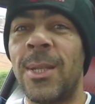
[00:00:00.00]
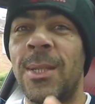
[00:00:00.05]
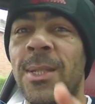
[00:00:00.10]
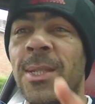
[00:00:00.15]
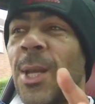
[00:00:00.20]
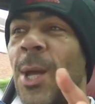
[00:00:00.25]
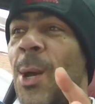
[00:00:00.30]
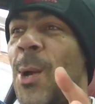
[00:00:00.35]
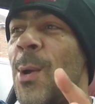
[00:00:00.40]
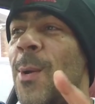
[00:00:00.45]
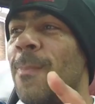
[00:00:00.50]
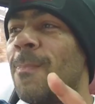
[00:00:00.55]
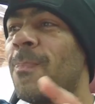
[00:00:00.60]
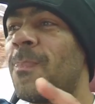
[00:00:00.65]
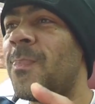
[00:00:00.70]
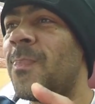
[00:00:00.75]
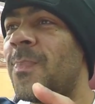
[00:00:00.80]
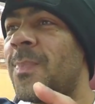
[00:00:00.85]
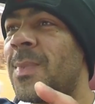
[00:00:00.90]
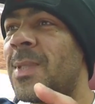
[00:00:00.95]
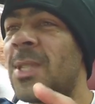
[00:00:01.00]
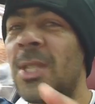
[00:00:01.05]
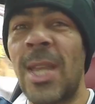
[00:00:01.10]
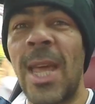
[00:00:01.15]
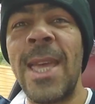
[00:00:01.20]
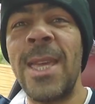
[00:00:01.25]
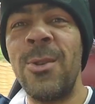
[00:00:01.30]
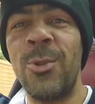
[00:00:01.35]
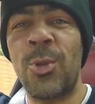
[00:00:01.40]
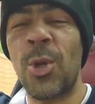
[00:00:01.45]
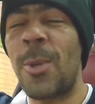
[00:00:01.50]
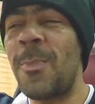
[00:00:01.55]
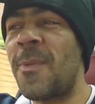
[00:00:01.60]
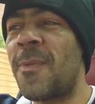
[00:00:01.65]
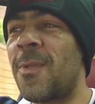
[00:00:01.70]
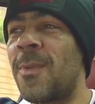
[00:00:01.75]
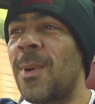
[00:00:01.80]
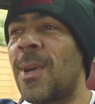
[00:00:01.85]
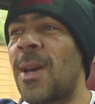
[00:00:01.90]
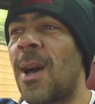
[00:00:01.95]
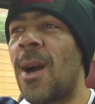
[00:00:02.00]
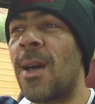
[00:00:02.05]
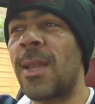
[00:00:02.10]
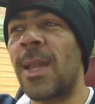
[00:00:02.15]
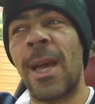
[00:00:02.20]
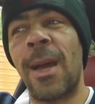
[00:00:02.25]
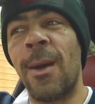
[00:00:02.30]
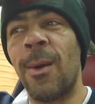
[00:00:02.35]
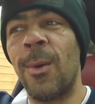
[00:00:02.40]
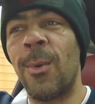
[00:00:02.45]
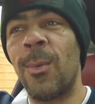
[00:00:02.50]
So today you join me from a car that